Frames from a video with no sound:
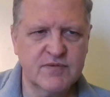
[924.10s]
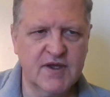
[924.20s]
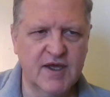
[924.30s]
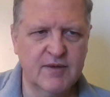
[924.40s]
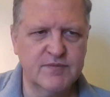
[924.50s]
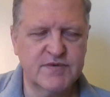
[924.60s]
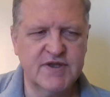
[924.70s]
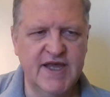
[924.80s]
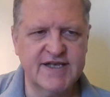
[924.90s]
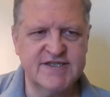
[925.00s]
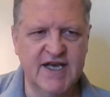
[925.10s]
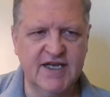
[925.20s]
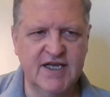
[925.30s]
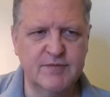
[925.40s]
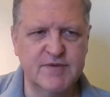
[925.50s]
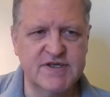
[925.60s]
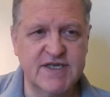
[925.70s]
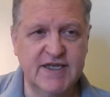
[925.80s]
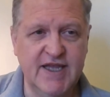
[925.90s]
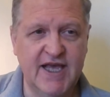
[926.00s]
M, last second M is
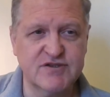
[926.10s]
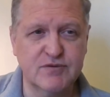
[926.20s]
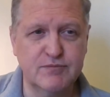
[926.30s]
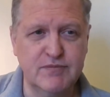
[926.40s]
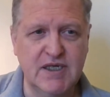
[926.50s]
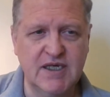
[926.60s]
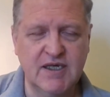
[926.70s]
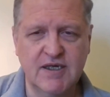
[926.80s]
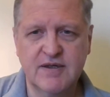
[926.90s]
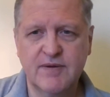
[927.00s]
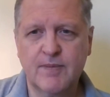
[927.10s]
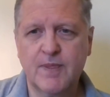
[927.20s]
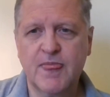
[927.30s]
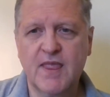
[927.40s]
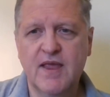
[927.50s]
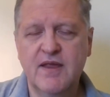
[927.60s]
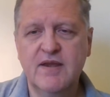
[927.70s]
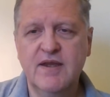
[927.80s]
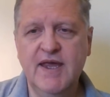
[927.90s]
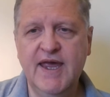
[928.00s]
a nasal, me.
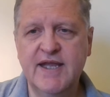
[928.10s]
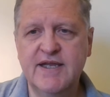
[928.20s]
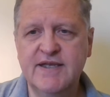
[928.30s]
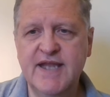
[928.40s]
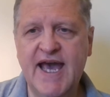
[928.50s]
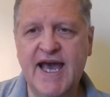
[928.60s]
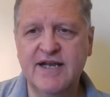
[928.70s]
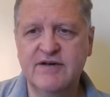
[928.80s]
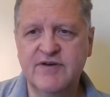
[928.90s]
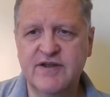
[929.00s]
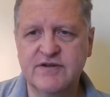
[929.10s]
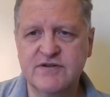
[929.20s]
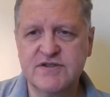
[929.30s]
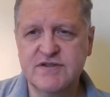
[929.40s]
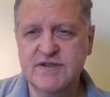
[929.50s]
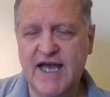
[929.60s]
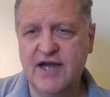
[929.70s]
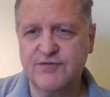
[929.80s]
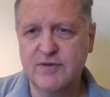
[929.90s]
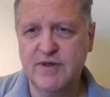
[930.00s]
And not of others,
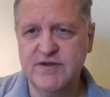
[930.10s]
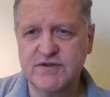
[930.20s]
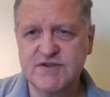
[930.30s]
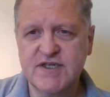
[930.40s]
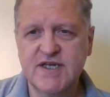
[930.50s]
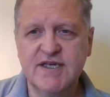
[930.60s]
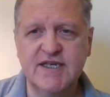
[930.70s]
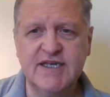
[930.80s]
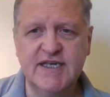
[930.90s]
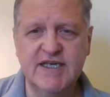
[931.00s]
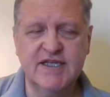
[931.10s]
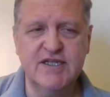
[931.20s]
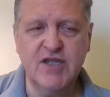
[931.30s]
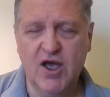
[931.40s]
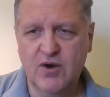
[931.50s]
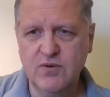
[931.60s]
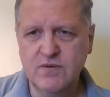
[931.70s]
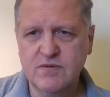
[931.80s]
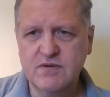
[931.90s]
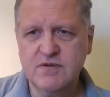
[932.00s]
not from others. E
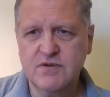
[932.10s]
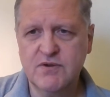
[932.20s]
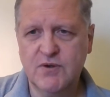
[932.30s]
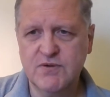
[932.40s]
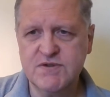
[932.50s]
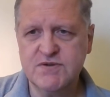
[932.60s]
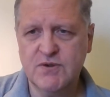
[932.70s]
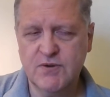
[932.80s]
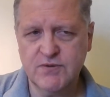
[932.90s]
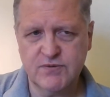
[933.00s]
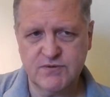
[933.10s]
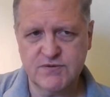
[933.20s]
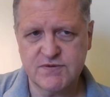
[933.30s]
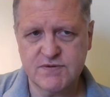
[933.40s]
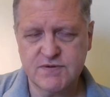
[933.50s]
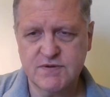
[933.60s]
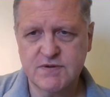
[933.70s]
no dos otros.